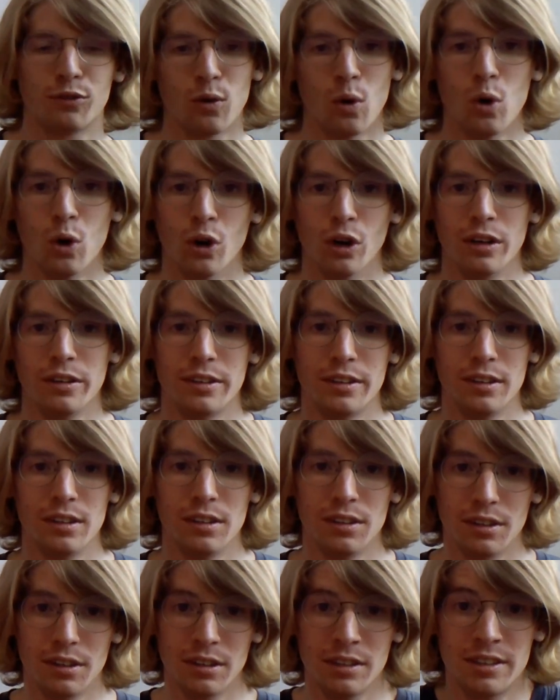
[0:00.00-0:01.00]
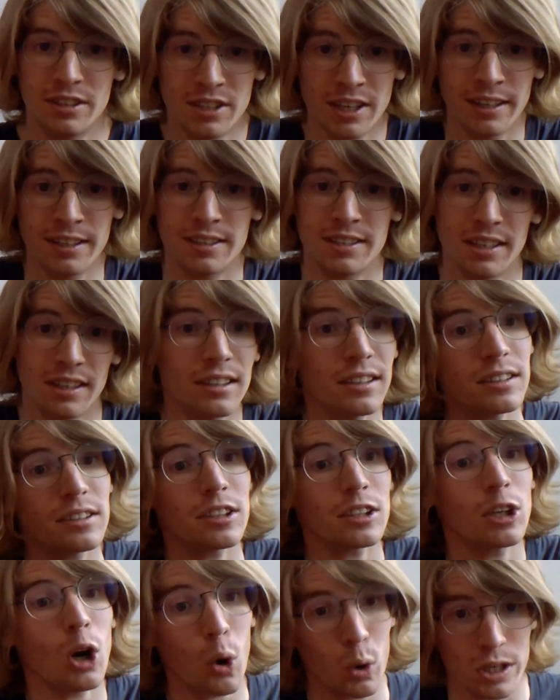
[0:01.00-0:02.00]
for
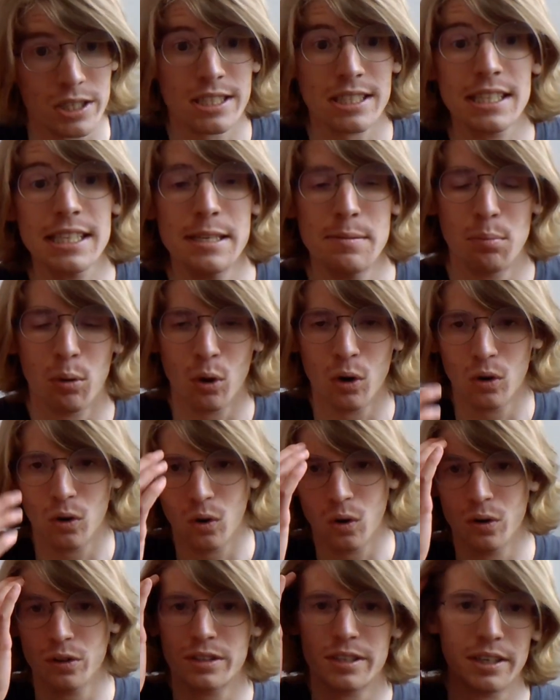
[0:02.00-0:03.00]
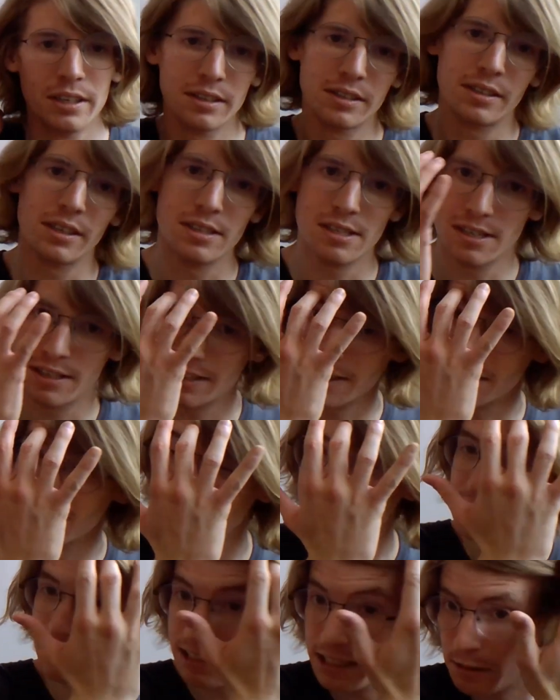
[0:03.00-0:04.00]
to go to sleep or to
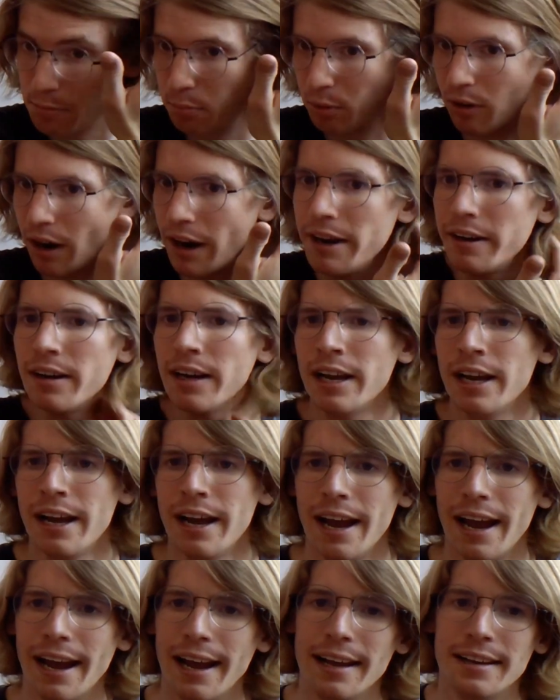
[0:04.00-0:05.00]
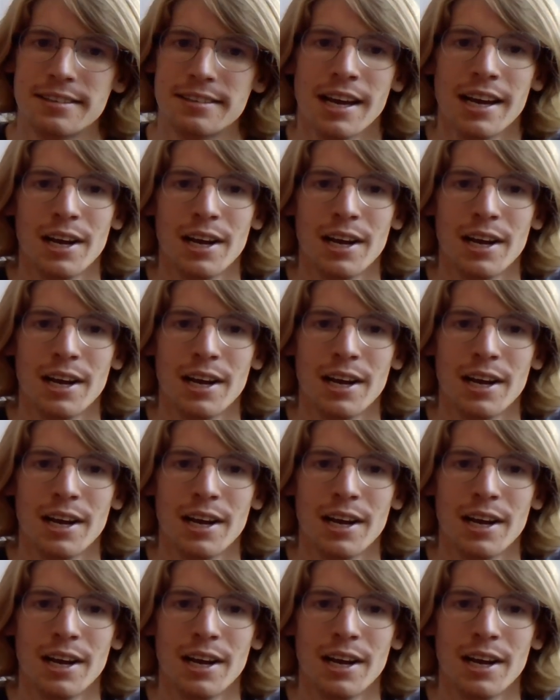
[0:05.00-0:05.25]
sleep, right? And